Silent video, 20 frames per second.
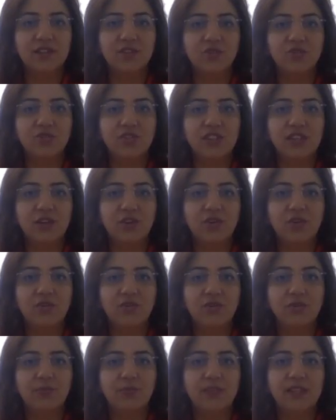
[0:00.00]
logic of the
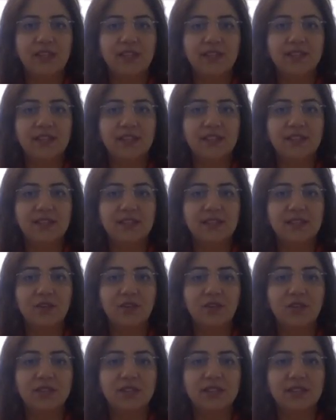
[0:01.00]
piece is
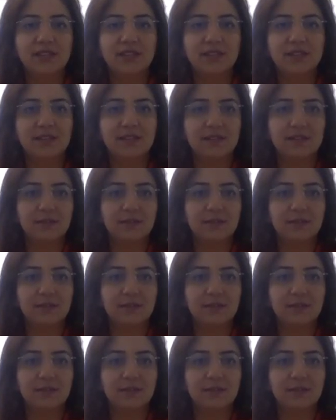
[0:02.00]
consistent.